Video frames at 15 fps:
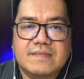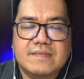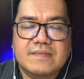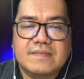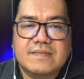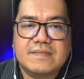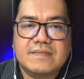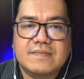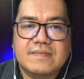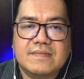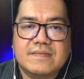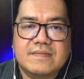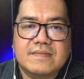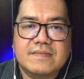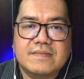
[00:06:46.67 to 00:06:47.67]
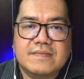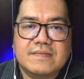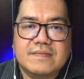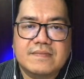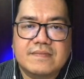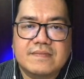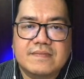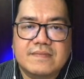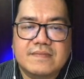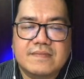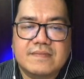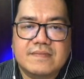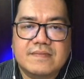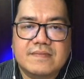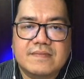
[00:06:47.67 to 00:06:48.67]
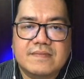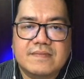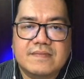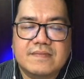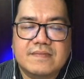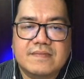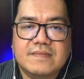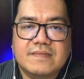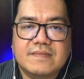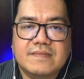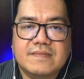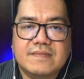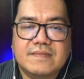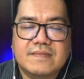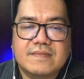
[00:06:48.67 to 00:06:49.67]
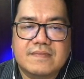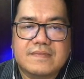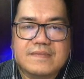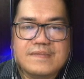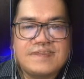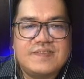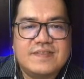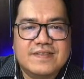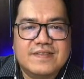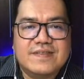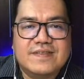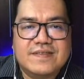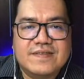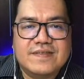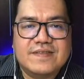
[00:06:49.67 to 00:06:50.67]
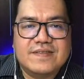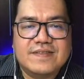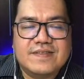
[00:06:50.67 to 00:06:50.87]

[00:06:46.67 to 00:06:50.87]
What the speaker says: (silent)